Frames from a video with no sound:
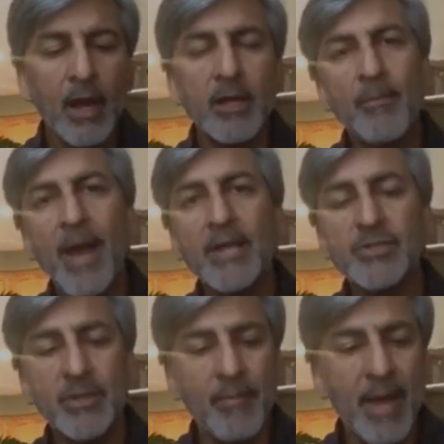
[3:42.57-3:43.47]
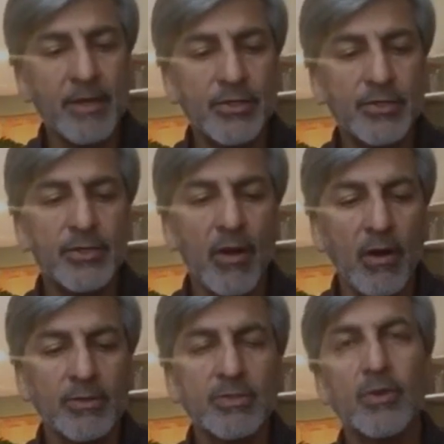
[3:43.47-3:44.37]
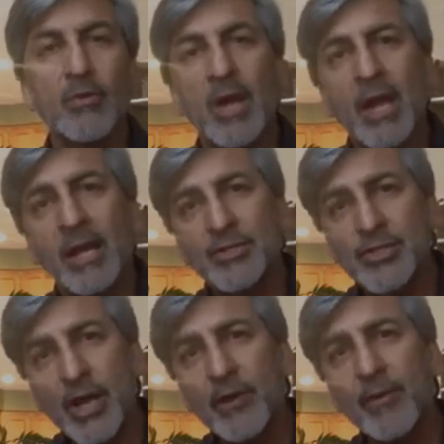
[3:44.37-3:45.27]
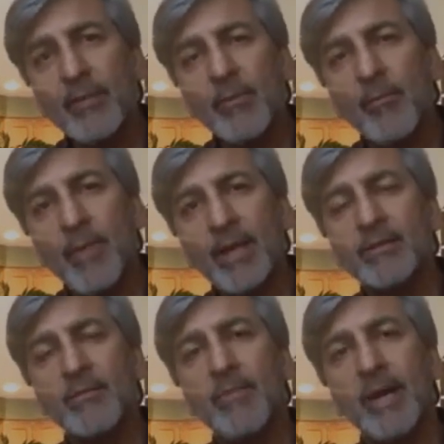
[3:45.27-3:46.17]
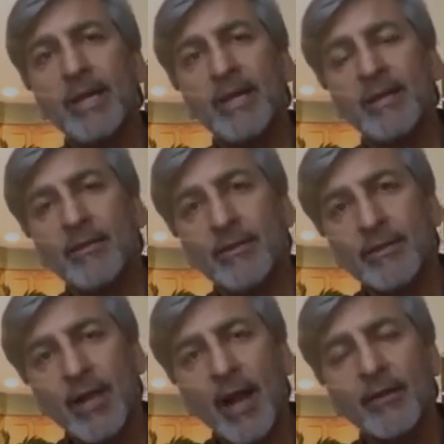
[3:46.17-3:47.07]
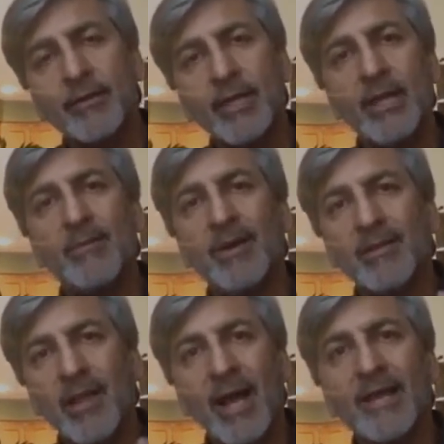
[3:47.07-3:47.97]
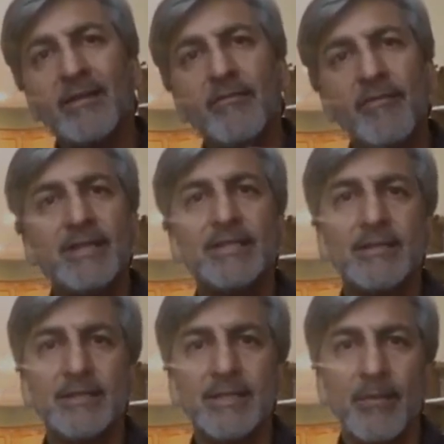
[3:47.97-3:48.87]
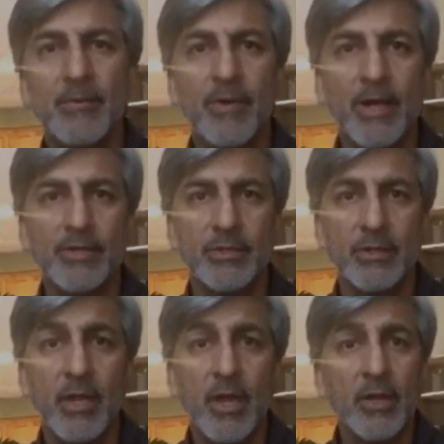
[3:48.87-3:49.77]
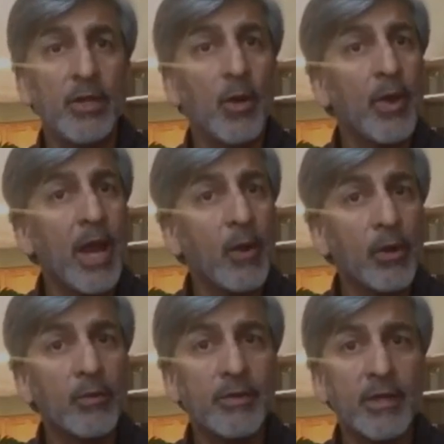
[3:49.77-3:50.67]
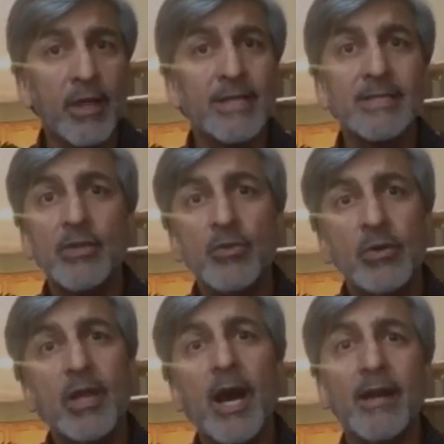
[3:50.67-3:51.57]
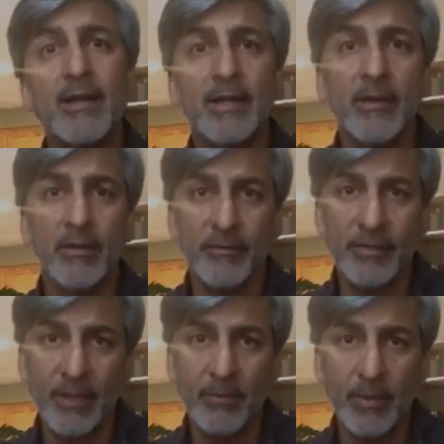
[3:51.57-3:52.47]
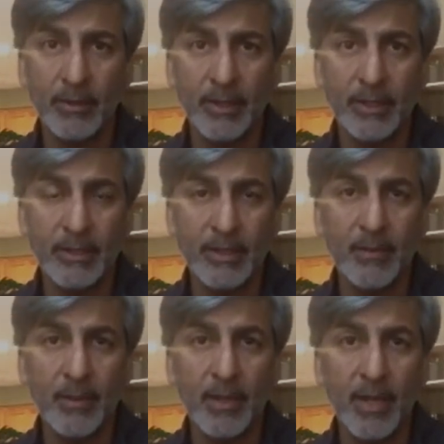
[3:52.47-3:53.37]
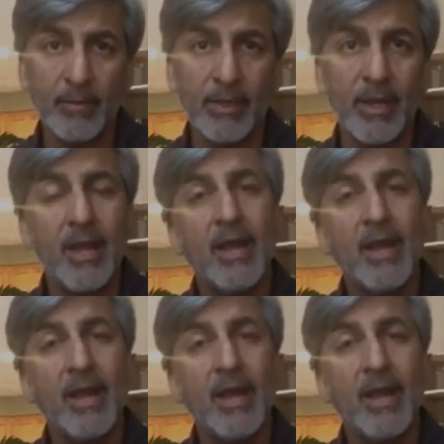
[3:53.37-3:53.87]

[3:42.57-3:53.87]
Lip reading: Compassionate managers also generate momentum by getting their entire team aligned and facing the same direction. You know, when I work with clients, I do a lot in the area of team building and team alignment.